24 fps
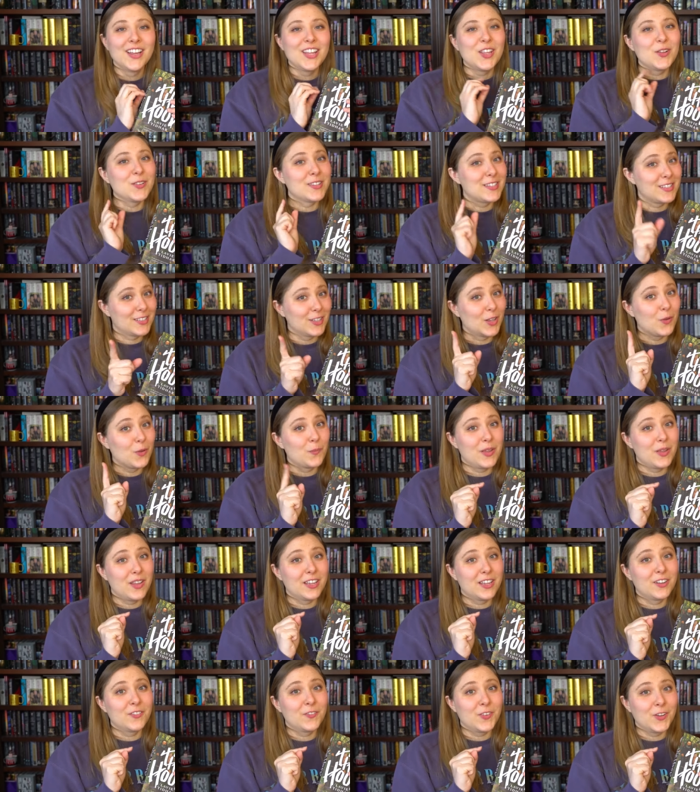you'd still be
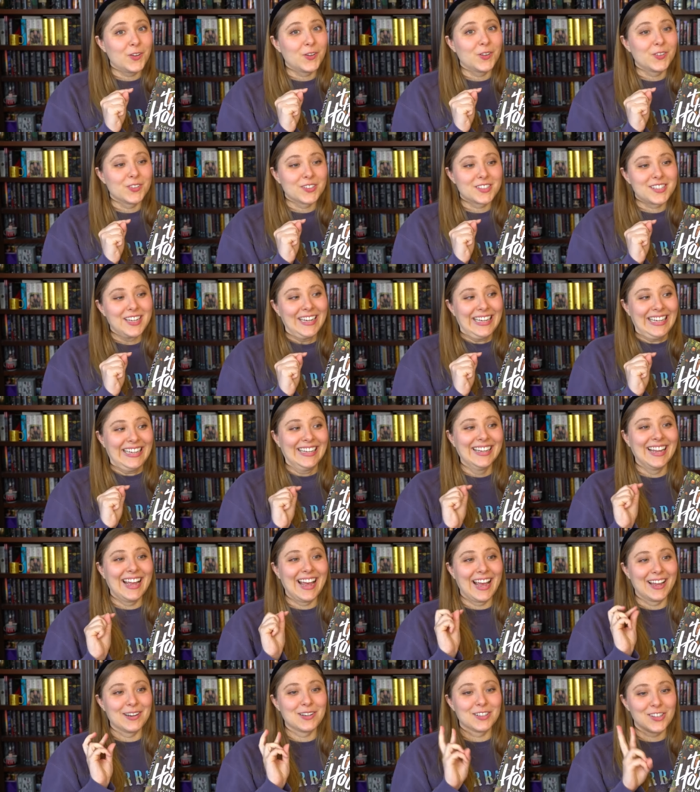confused
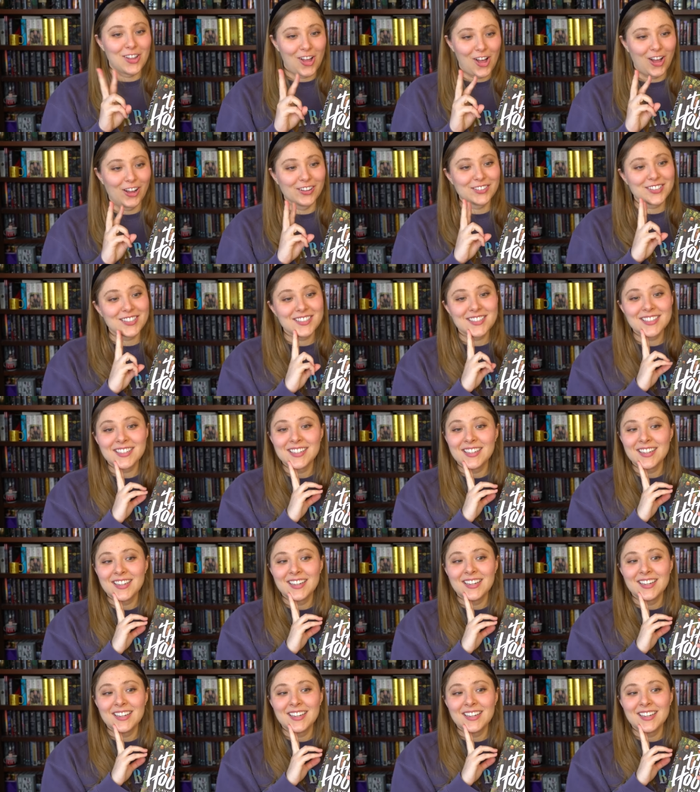and lost